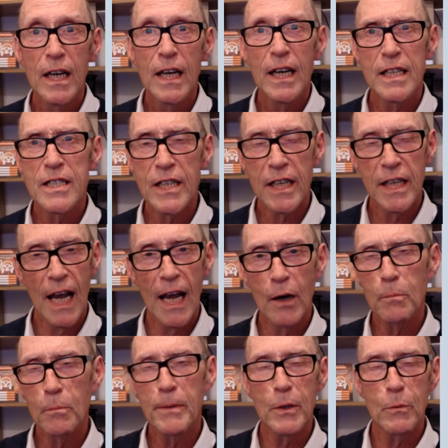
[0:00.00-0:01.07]
it's going to
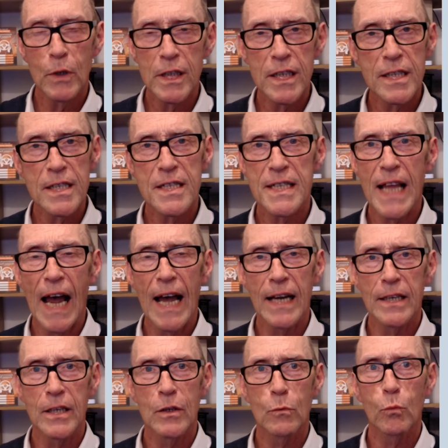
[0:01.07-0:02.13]
help you
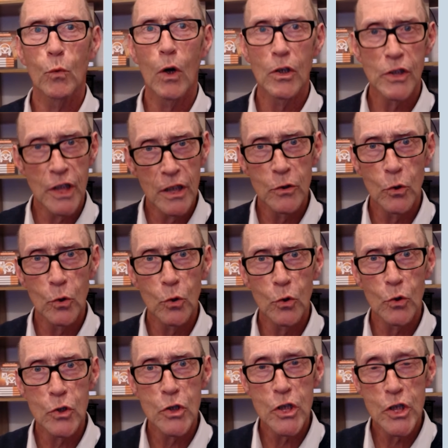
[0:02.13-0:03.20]
understand what
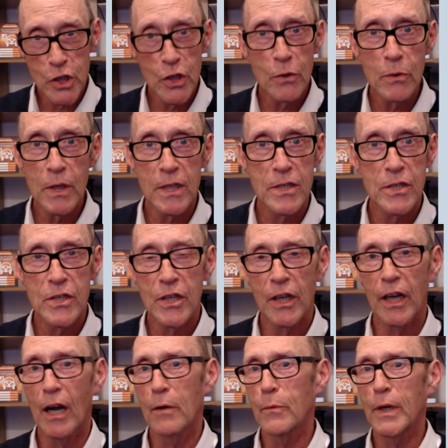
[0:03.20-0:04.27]
your students are
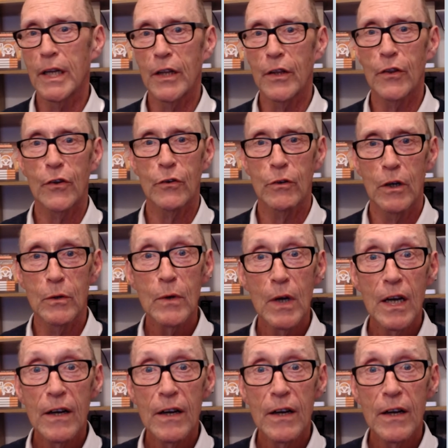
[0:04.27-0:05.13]
going through